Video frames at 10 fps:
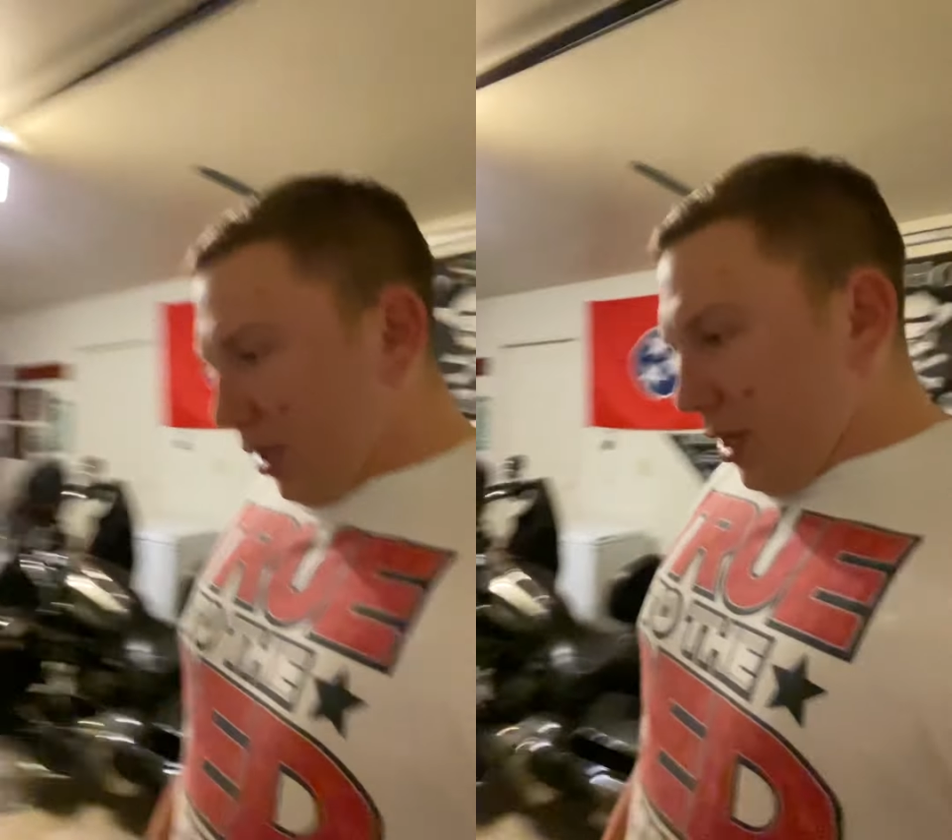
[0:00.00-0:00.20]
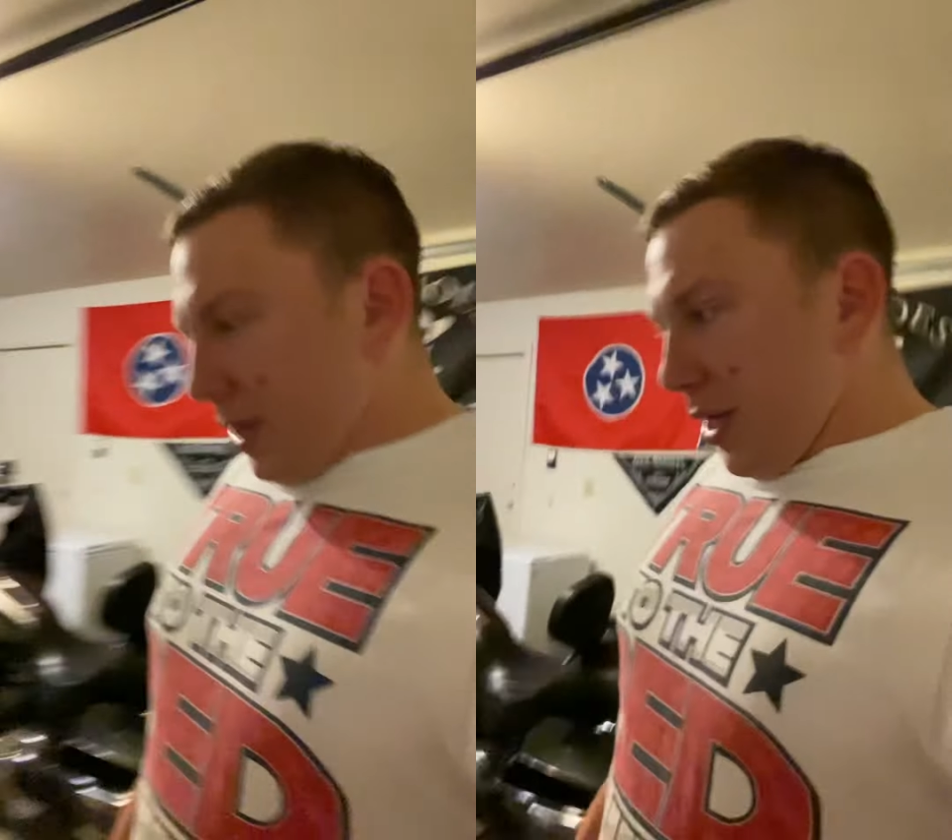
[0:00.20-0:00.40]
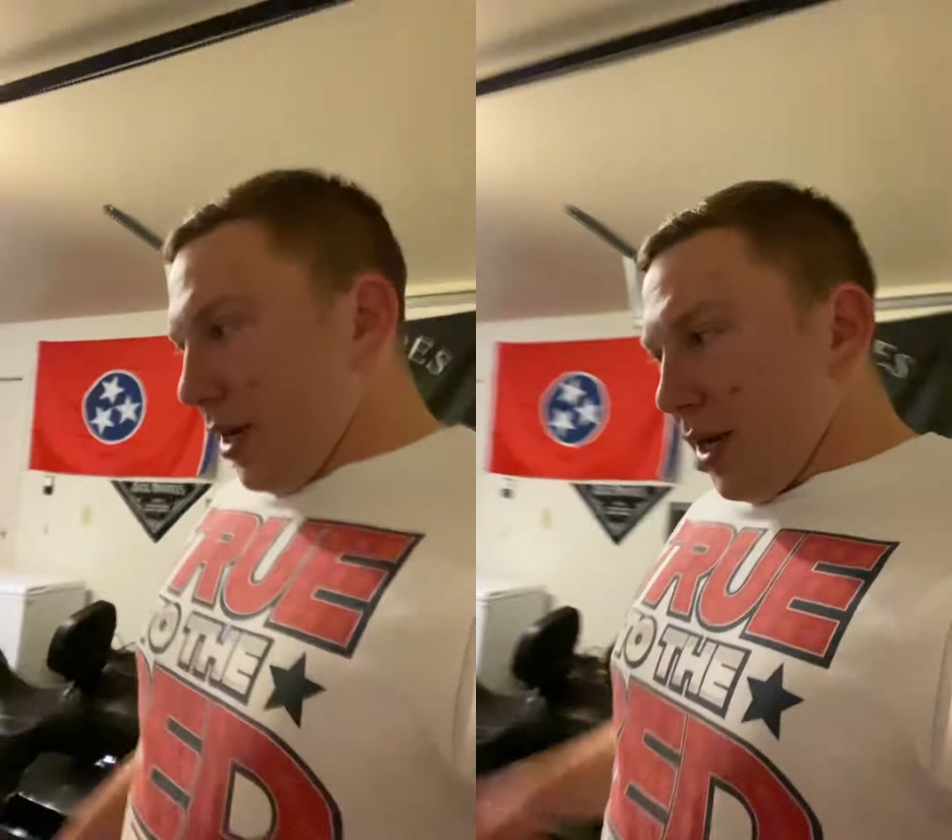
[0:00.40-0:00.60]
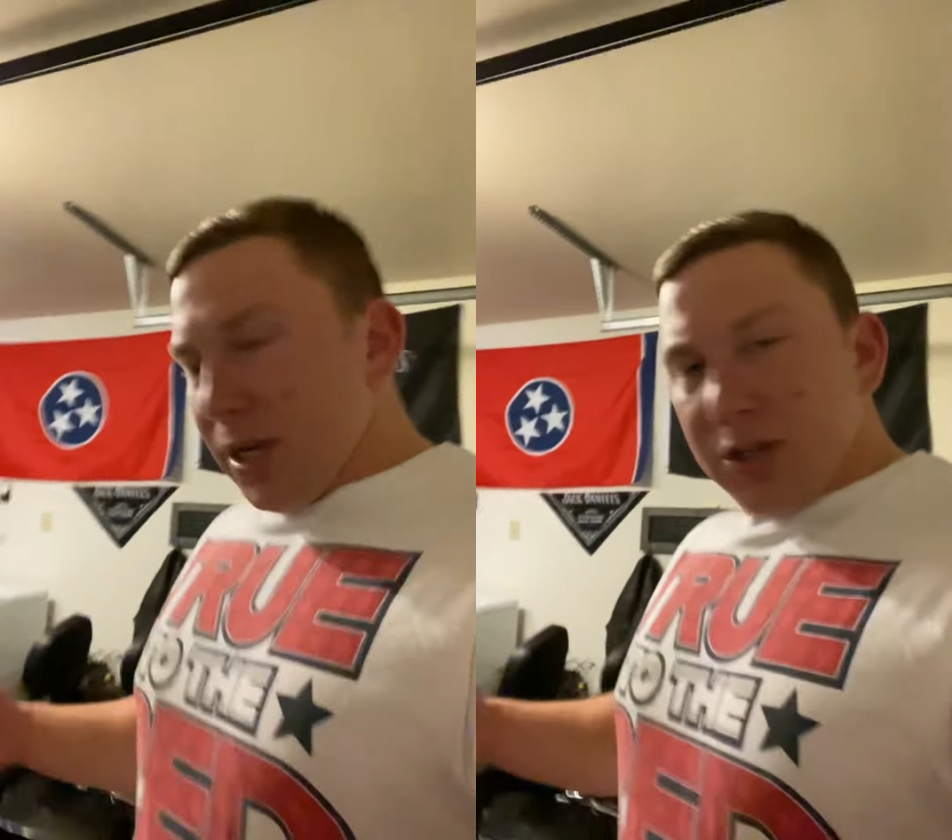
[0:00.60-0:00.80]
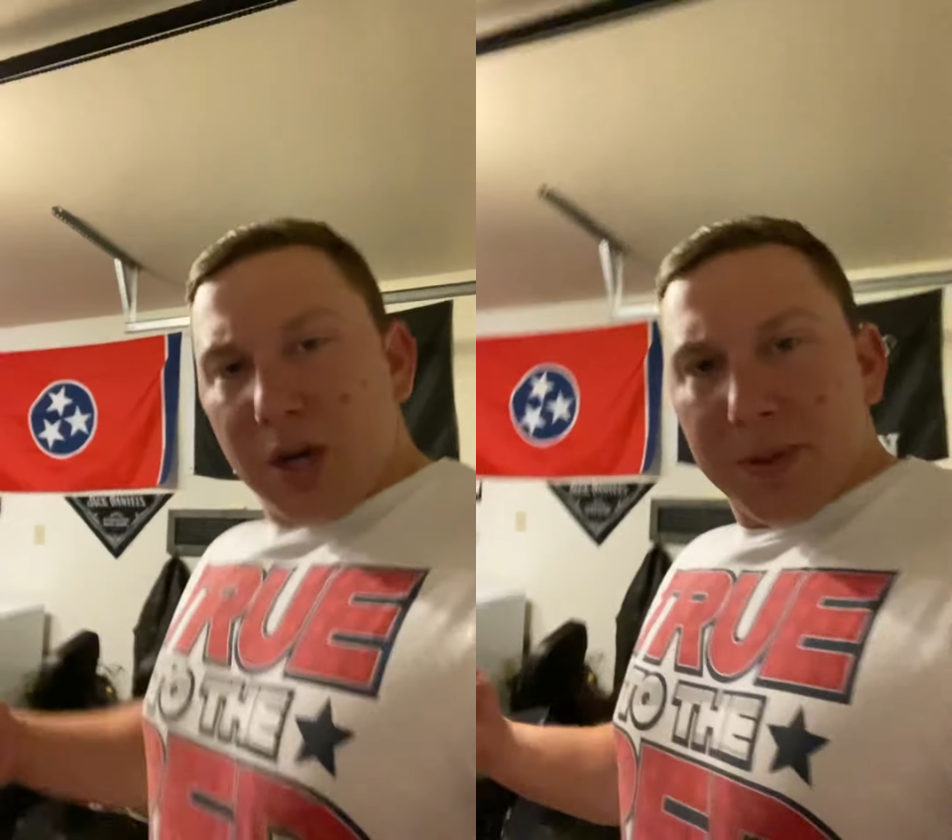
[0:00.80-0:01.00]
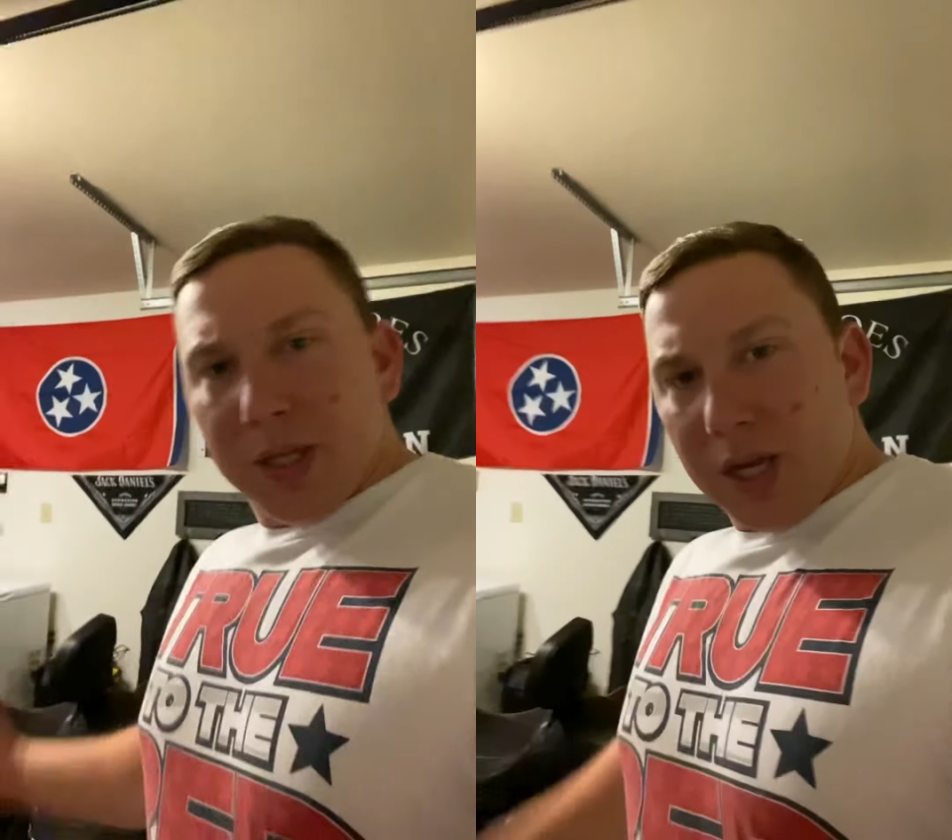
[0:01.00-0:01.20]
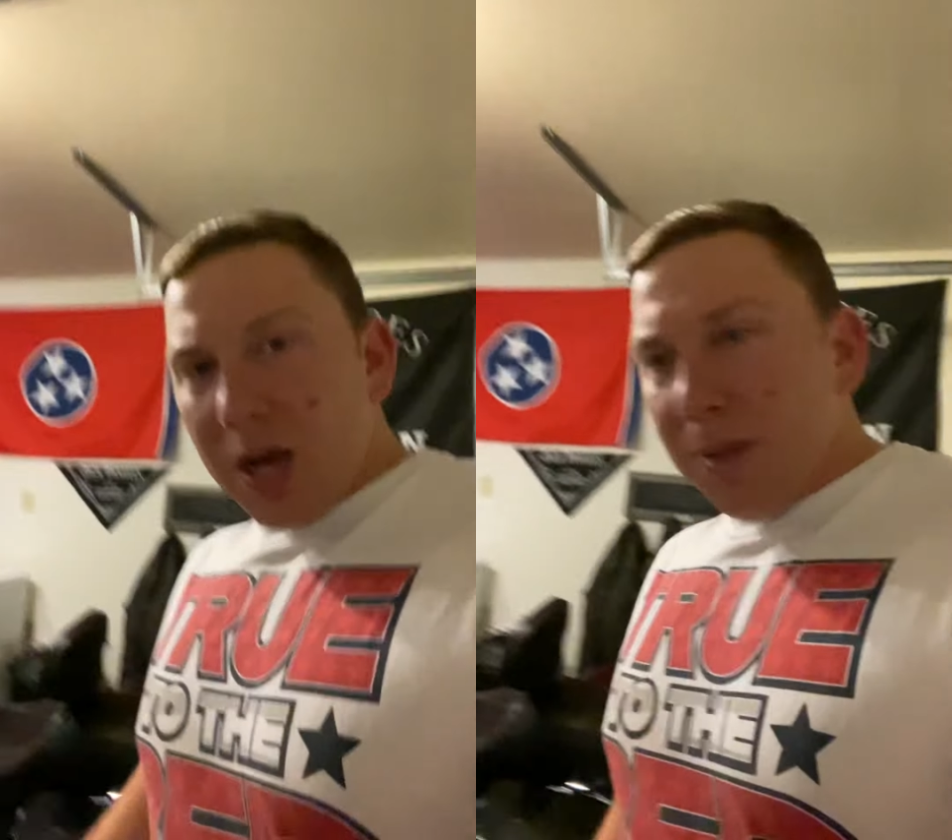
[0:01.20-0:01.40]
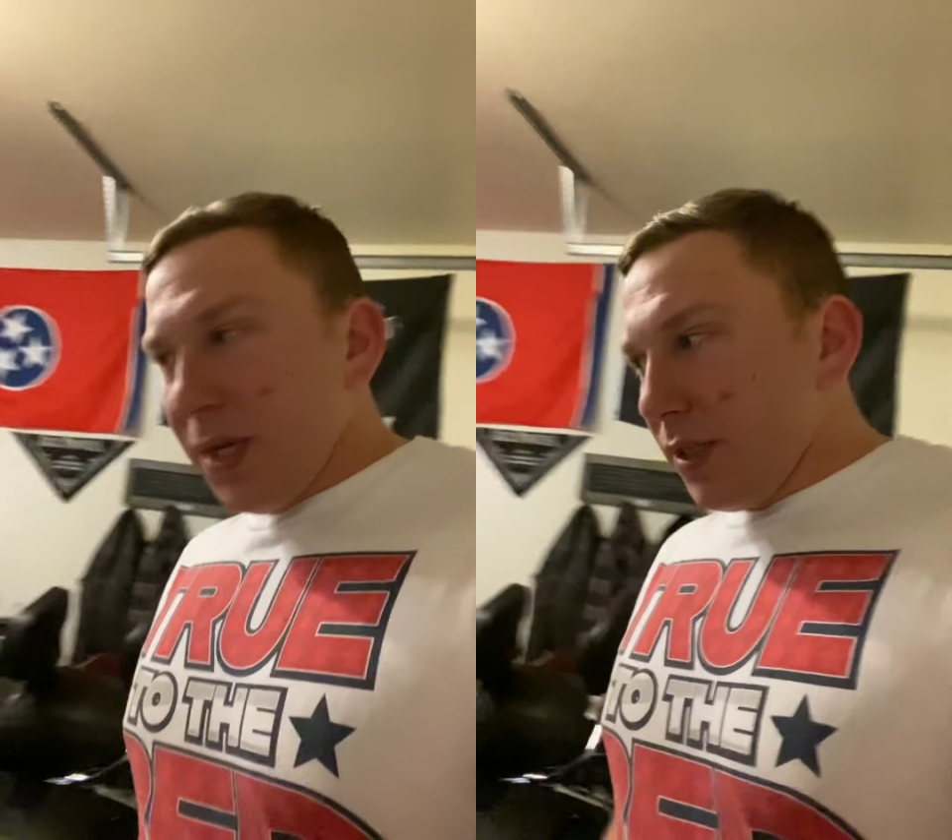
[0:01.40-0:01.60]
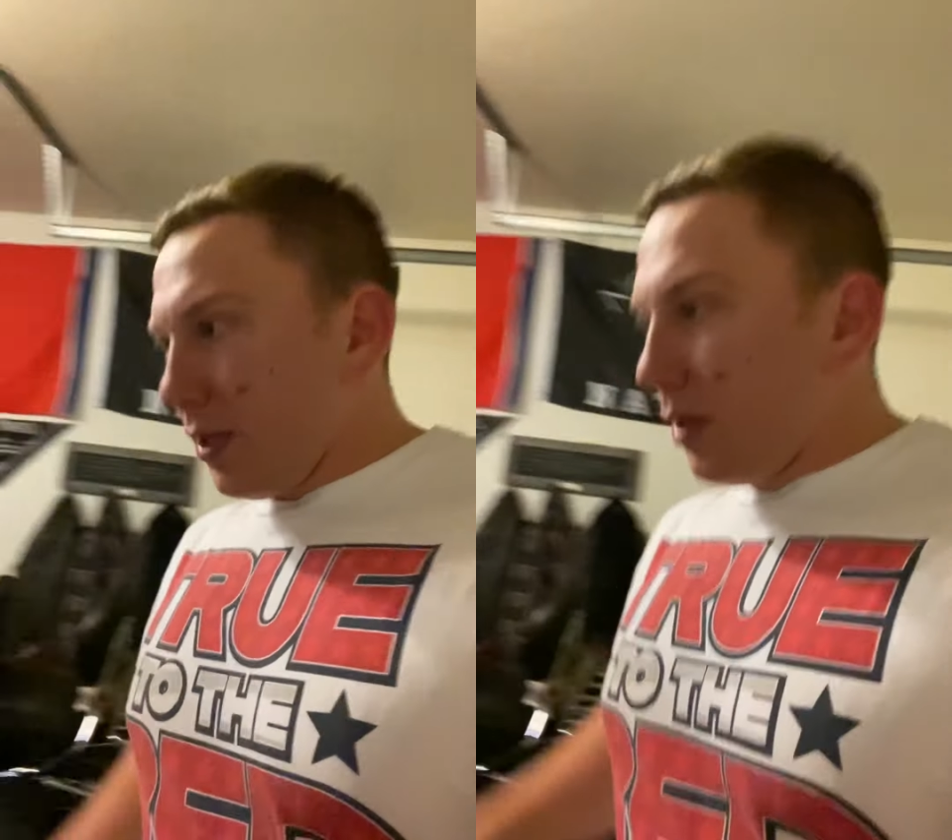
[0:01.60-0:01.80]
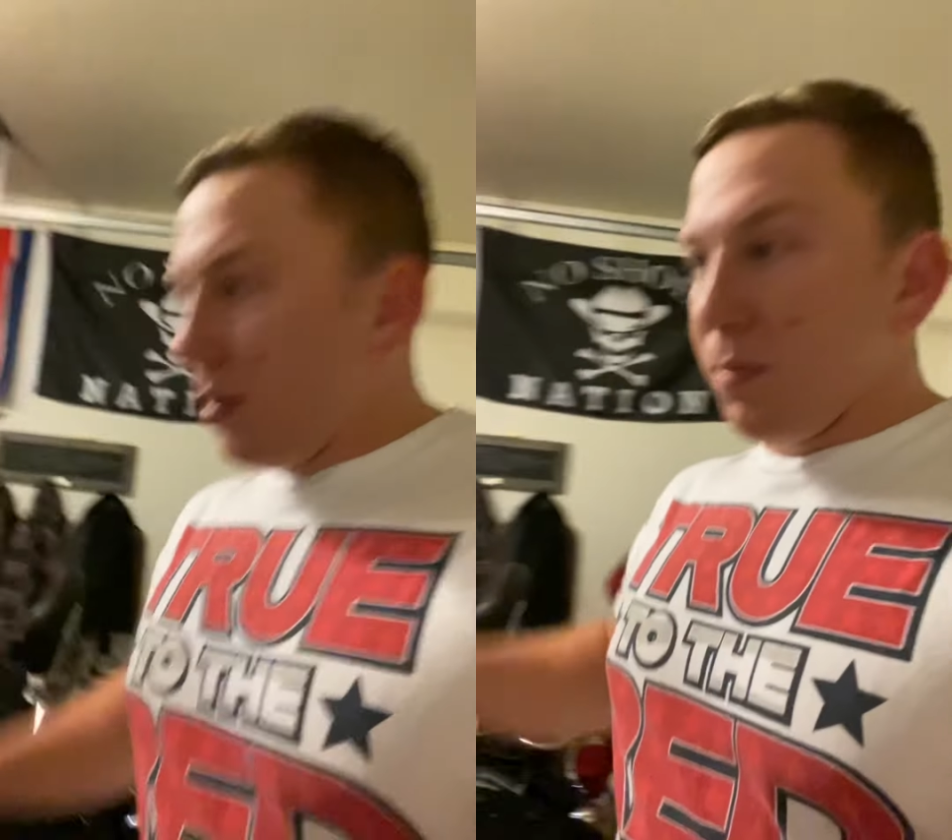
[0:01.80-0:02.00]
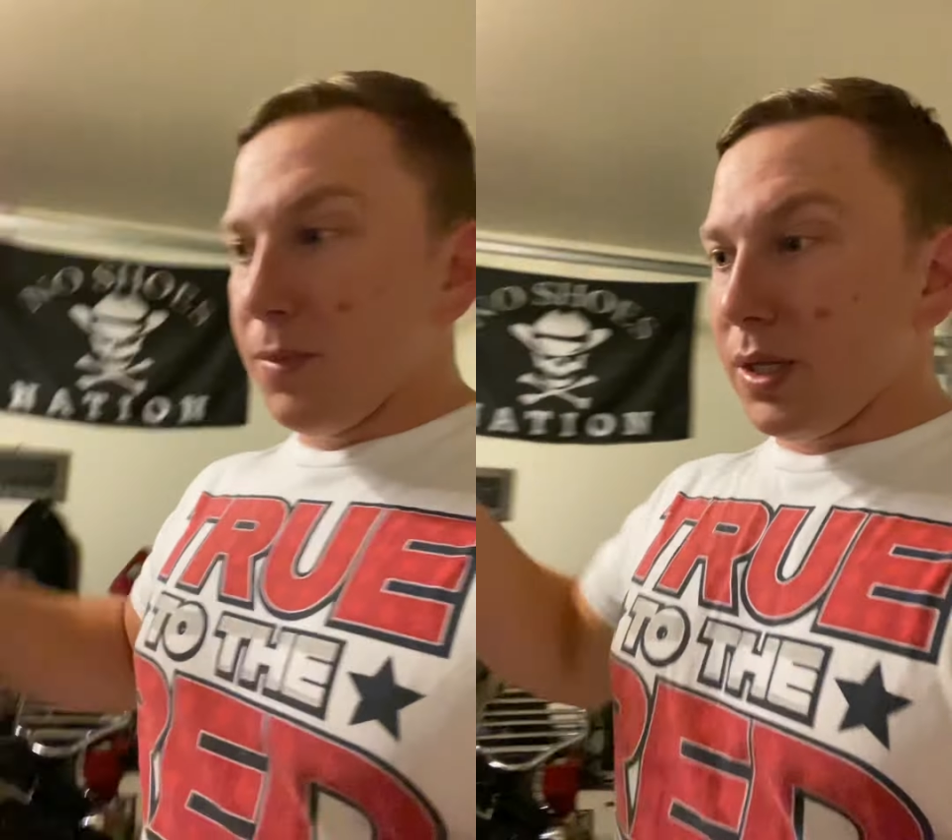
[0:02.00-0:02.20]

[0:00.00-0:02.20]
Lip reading: Then drop it in the comments. Bring